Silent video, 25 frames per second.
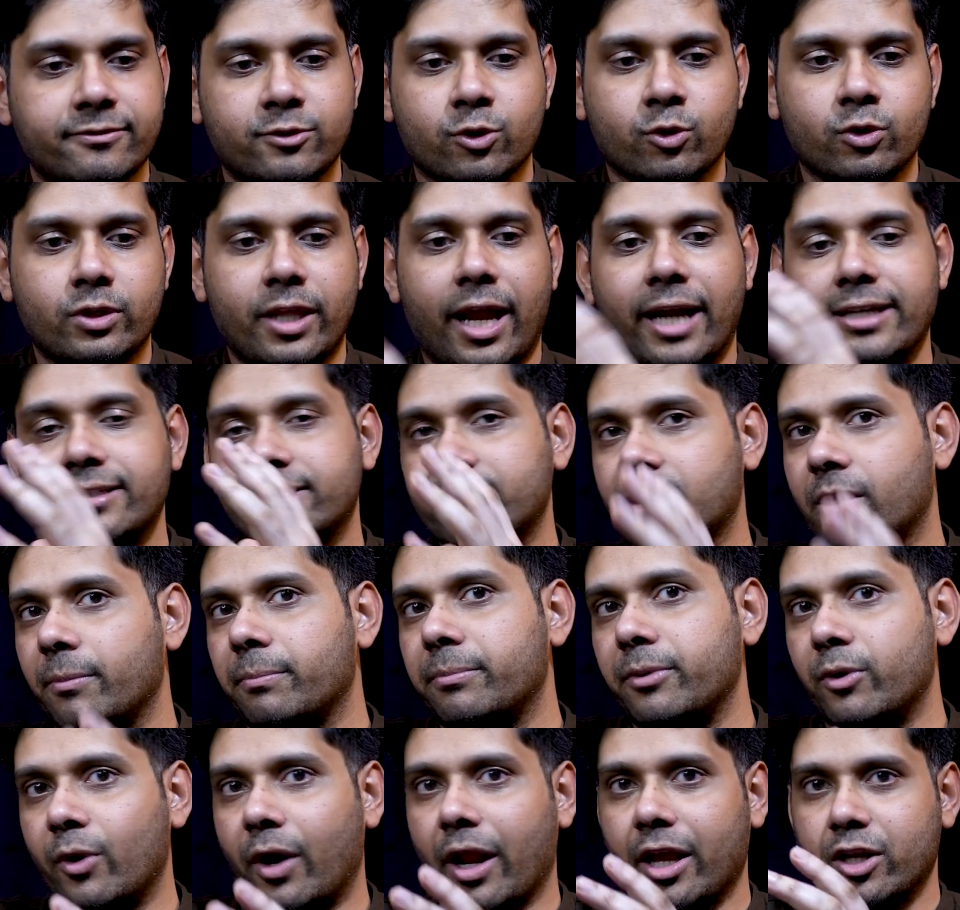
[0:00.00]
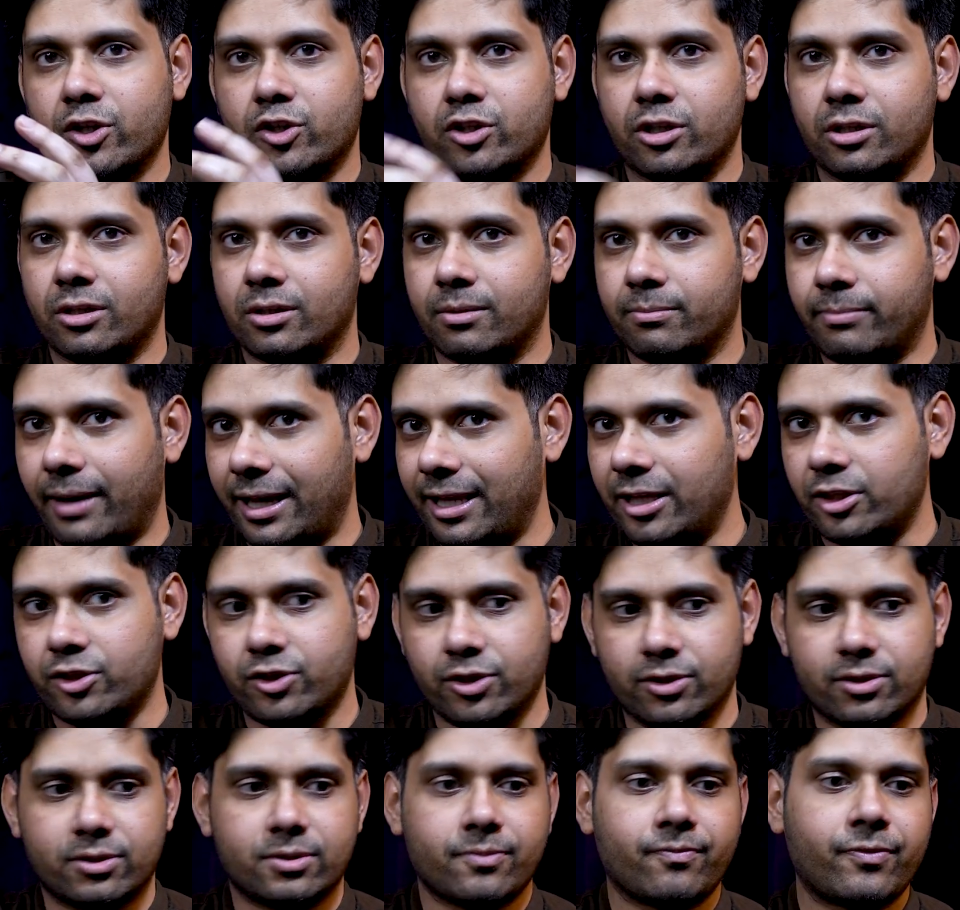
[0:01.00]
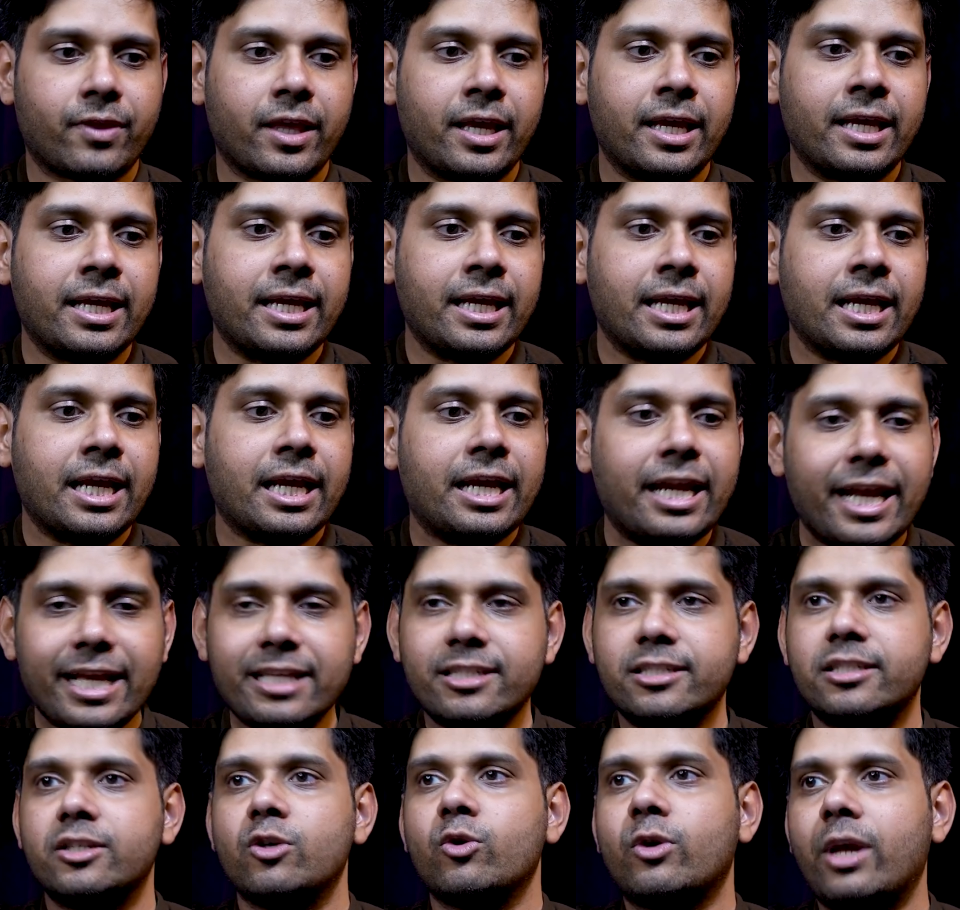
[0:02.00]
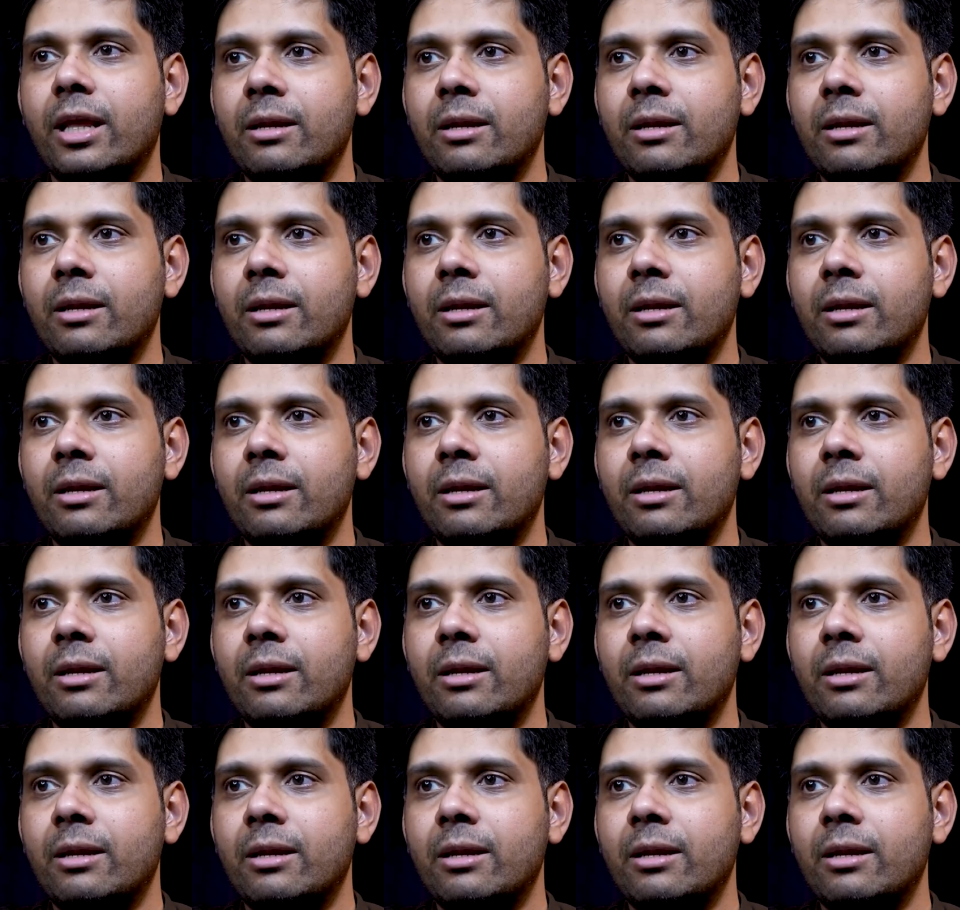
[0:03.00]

So that's computational biologist. Next, you